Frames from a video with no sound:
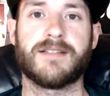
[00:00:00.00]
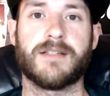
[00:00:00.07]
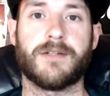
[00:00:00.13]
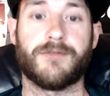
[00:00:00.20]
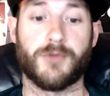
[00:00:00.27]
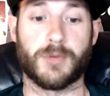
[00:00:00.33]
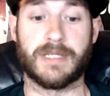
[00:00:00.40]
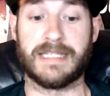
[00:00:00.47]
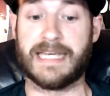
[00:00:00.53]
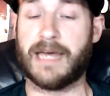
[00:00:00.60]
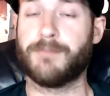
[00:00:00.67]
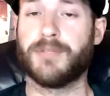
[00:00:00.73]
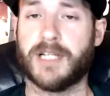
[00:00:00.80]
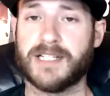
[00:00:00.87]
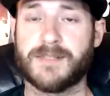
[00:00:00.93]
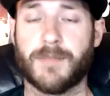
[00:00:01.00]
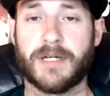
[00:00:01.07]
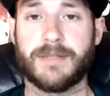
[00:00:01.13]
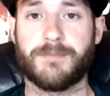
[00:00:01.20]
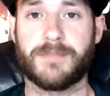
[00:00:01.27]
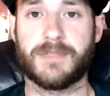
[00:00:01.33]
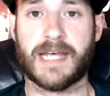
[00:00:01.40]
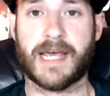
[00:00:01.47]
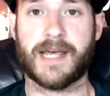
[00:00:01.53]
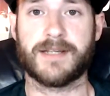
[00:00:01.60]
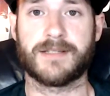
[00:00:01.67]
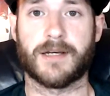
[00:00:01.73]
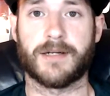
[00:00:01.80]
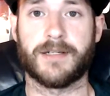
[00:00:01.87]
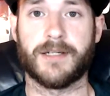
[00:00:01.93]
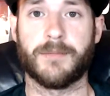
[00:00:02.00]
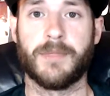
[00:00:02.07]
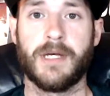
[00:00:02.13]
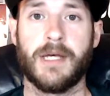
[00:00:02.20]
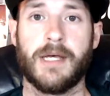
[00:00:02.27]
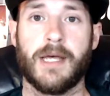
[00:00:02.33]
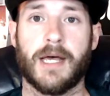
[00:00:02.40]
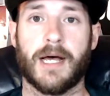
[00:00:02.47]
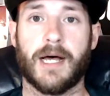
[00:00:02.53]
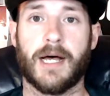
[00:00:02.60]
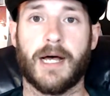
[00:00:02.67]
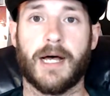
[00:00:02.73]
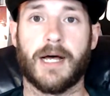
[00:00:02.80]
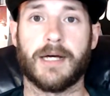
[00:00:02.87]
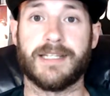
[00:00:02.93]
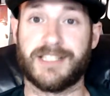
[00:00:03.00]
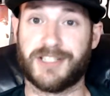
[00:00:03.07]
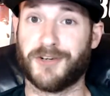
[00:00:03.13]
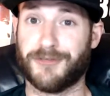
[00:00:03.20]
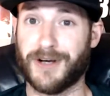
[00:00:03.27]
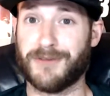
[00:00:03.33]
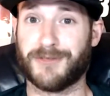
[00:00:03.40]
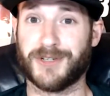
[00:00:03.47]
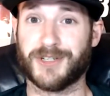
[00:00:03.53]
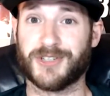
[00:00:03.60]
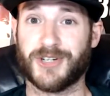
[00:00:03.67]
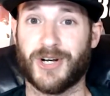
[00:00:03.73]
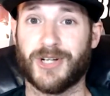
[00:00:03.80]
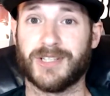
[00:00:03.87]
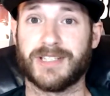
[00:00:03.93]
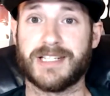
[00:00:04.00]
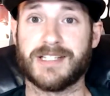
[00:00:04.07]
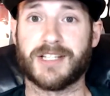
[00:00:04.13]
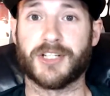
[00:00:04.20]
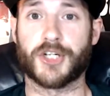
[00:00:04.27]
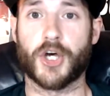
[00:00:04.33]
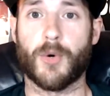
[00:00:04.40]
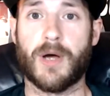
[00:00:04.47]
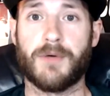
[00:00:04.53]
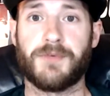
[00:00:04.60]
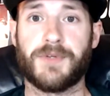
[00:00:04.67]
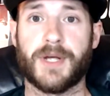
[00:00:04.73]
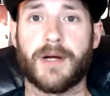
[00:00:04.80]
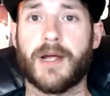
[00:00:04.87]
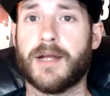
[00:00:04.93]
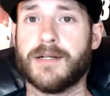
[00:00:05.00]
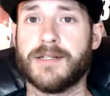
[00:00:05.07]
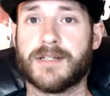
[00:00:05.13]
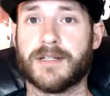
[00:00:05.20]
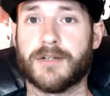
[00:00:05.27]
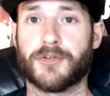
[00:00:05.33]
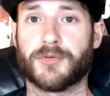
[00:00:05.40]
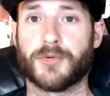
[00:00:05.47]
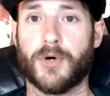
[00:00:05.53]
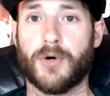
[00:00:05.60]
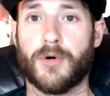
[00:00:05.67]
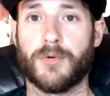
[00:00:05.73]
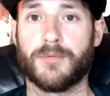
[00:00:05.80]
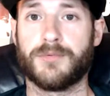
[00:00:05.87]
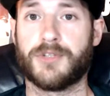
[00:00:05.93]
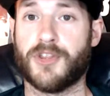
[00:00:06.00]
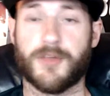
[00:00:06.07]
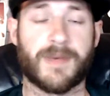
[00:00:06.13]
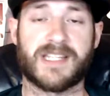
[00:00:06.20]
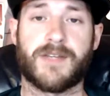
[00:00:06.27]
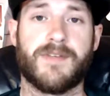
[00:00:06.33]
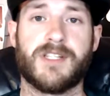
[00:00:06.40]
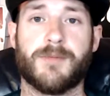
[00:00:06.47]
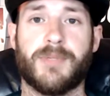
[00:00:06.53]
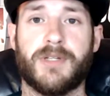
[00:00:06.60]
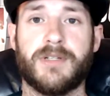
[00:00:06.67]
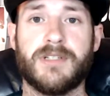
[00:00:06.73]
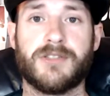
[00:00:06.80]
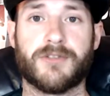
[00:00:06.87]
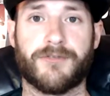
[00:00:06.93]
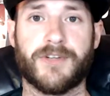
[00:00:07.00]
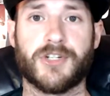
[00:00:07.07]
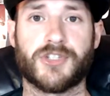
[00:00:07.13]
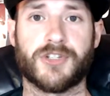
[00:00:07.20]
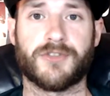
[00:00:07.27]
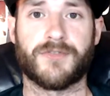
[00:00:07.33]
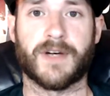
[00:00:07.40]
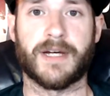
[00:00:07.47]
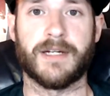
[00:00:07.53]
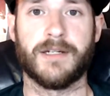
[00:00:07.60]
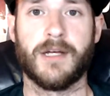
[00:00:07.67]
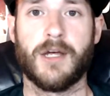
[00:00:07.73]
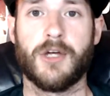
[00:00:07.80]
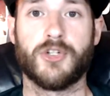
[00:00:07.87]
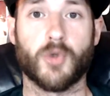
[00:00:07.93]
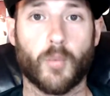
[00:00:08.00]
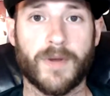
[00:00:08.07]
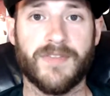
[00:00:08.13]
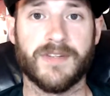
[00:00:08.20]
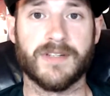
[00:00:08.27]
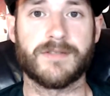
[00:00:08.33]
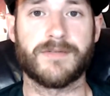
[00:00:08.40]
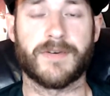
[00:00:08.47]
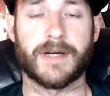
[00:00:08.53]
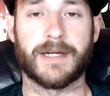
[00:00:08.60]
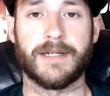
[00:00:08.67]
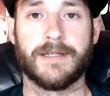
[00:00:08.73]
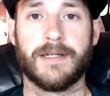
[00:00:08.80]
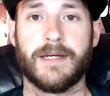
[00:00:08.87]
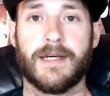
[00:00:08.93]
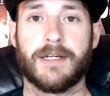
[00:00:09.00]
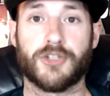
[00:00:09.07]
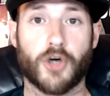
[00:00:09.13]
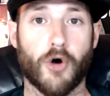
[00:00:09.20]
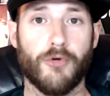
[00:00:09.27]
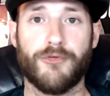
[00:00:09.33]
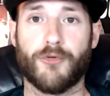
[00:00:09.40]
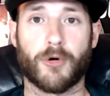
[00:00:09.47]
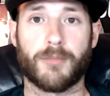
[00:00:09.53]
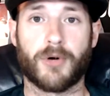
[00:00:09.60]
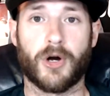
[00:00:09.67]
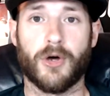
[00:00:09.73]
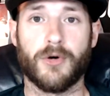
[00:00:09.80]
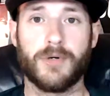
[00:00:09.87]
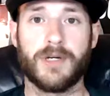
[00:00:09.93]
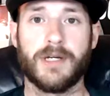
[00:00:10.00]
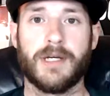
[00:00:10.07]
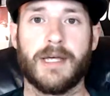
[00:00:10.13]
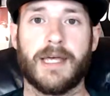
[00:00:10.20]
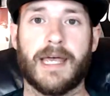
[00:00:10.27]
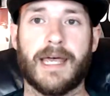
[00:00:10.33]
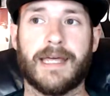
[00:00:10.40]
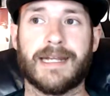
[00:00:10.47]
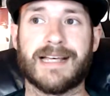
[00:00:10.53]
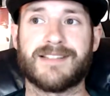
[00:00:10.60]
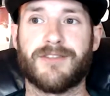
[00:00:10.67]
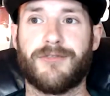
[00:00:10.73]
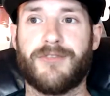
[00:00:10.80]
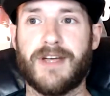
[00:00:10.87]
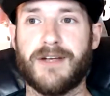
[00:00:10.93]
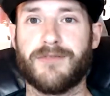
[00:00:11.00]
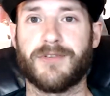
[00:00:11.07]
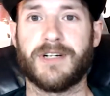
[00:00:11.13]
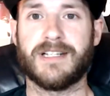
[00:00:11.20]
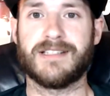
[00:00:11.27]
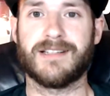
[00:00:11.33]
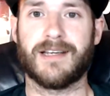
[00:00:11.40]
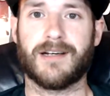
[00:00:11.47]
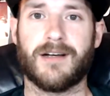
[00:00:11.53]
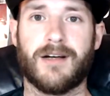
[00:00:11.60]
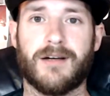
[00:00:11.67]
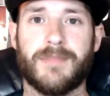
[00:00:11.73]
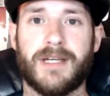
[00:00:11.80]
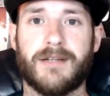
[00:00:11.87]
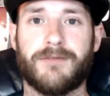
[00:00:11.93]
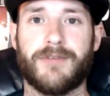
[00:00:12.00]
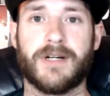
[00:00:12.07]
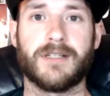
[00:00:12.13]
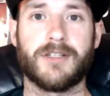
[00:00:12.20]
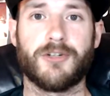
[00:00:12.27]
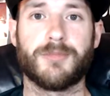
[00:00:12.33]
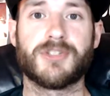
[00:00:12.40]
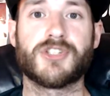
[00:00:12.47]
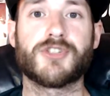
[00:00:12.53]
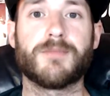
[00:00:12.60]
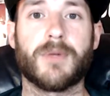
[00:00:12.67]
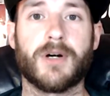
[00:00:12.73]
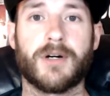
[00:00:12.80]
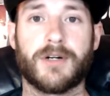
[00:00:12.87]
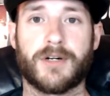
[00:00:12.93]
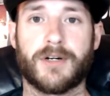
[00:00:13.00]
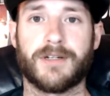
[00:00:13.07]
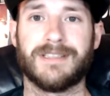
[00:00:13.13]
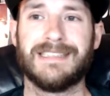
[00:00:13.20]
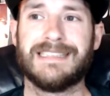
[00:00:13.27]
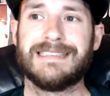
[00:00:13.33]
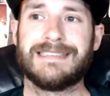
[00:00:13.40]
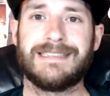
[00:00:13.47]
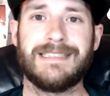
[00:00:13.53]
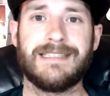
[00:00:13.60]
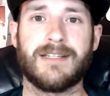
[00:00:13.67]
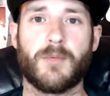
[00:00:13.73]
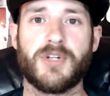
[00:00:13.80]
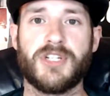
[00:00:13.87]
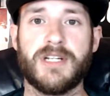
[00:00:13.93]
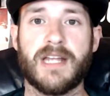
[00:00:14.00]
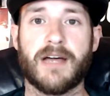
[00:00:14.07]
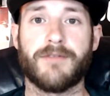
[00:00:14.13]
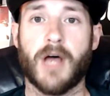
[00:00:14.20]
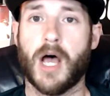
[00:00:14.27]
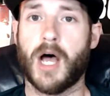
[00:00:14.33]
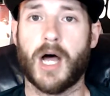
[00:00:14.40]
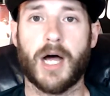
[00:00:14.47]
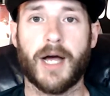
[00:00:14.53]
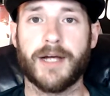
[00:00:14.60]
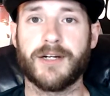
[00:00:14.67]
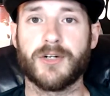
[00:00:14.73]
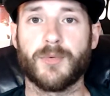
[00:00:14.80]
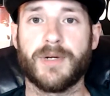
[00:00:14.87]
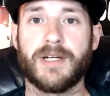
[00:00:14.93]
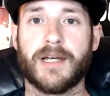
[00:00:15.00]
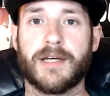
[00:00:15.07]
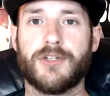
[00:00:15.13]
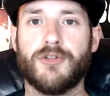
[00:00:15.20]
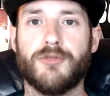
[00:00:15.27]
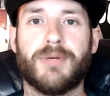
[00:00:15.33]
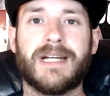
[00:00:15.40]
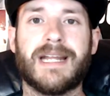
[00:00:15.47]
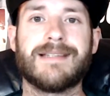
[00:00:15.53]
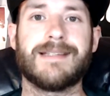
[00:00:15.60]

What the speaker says: that if you can get plus money tags on him, he's going to fight for your dollar. He's going to go out there and he's going to throw to the best of his abilities to finish this fight, to win this fight, go for broke. And as a favorite, it's like, oh man, fight a little bit smarter. And geez, I wish he'd have higher ring IQ. But as